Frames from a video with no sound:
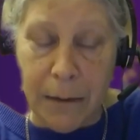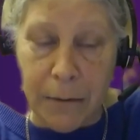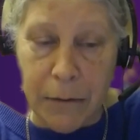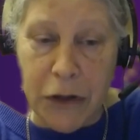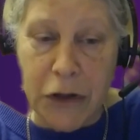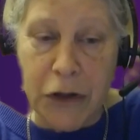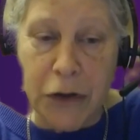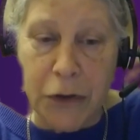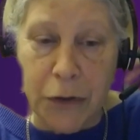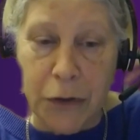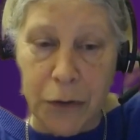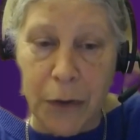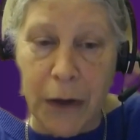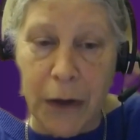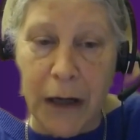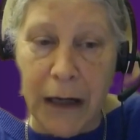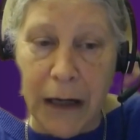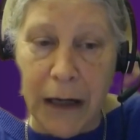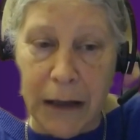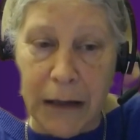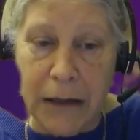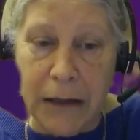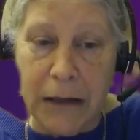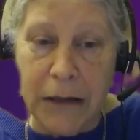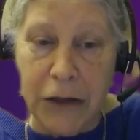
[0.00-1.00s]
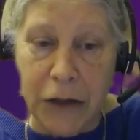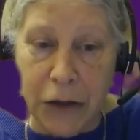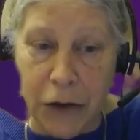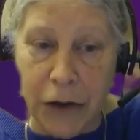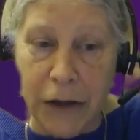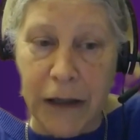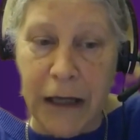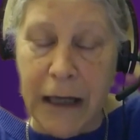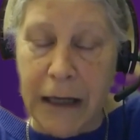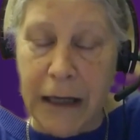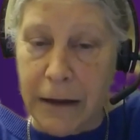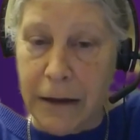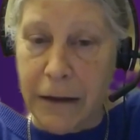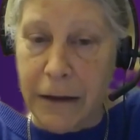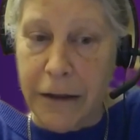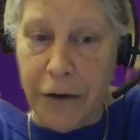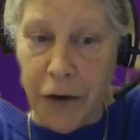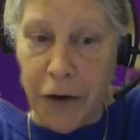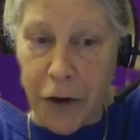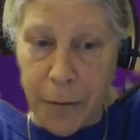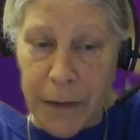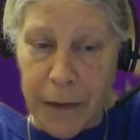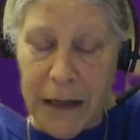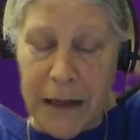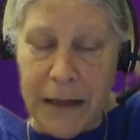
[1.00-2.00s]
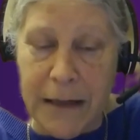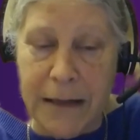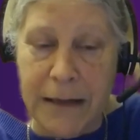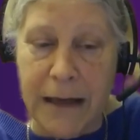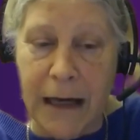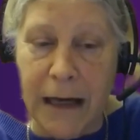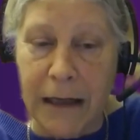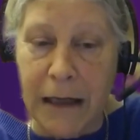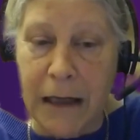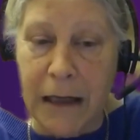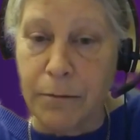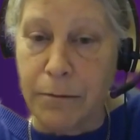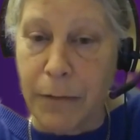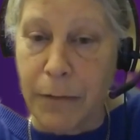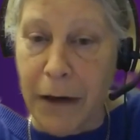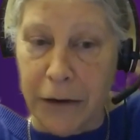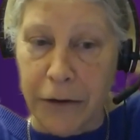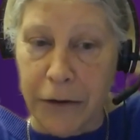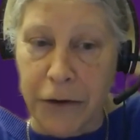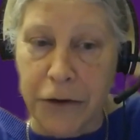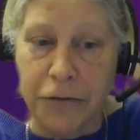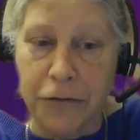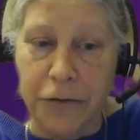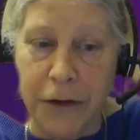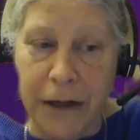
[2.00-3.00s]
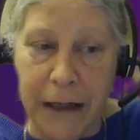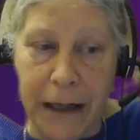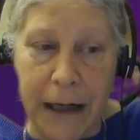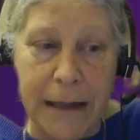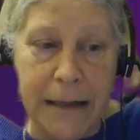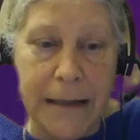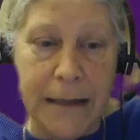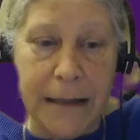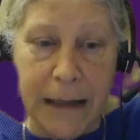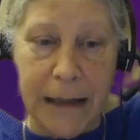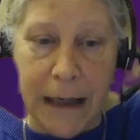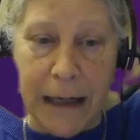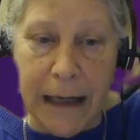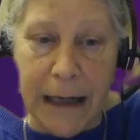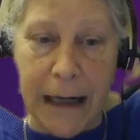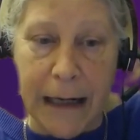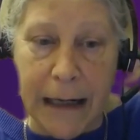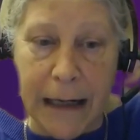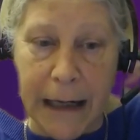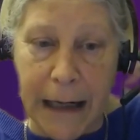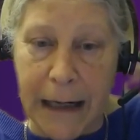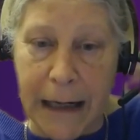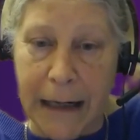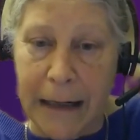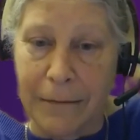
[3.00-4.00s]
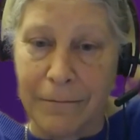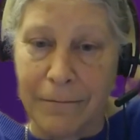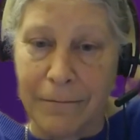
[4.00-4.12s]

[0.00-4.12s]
to look at therapies that can better treat SCN8A.